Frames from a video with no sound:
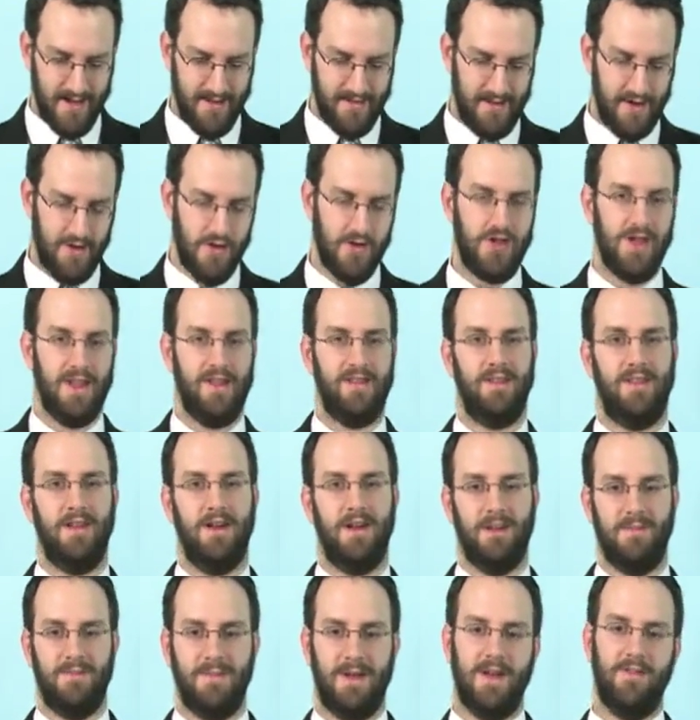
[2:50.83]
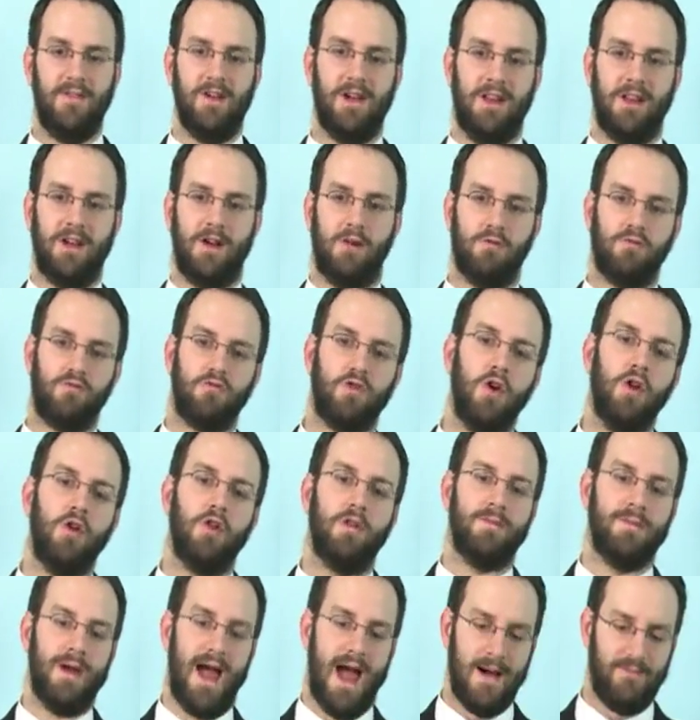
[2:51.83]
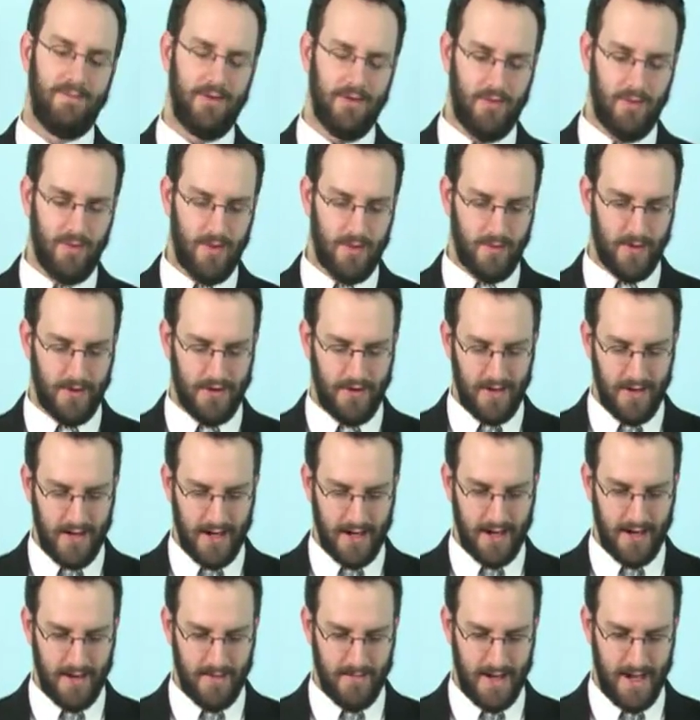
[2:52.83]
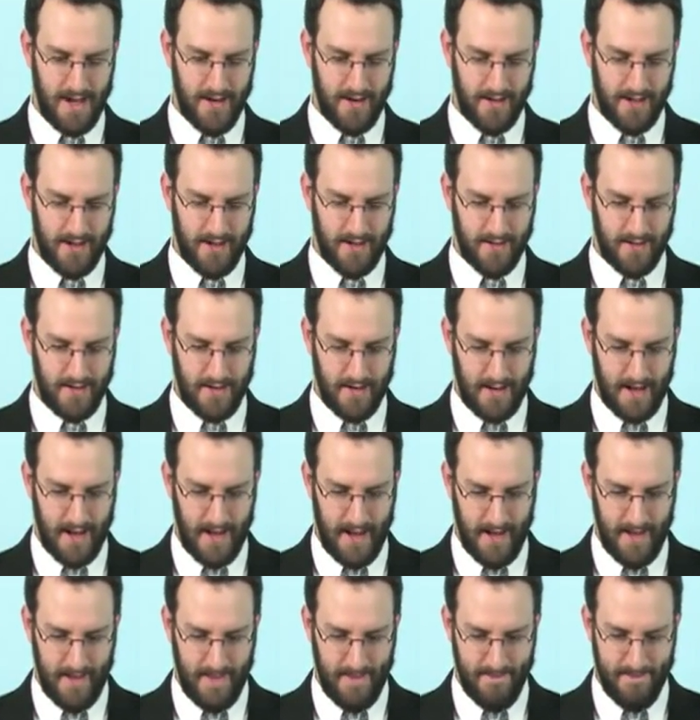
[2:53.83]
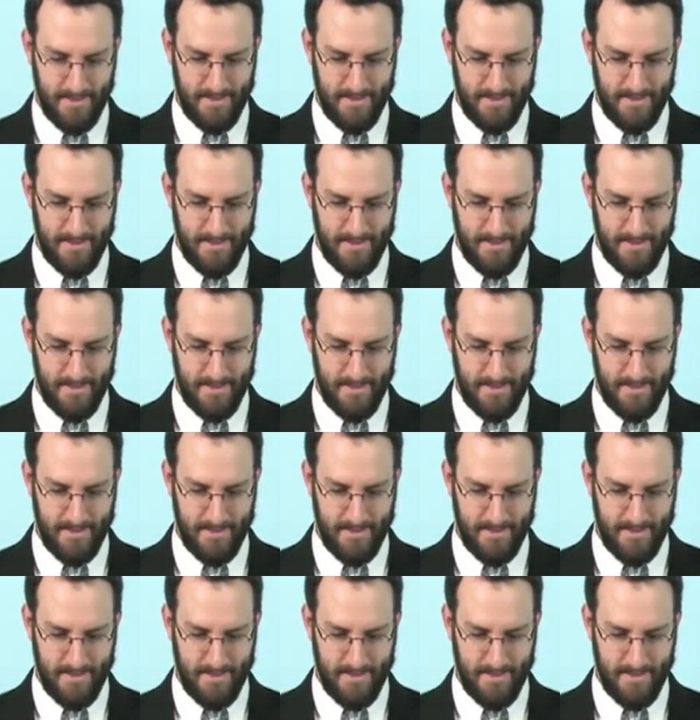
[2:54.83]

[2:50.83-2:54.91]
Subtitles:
So just to give you a little roadmap of what we're talking about here today.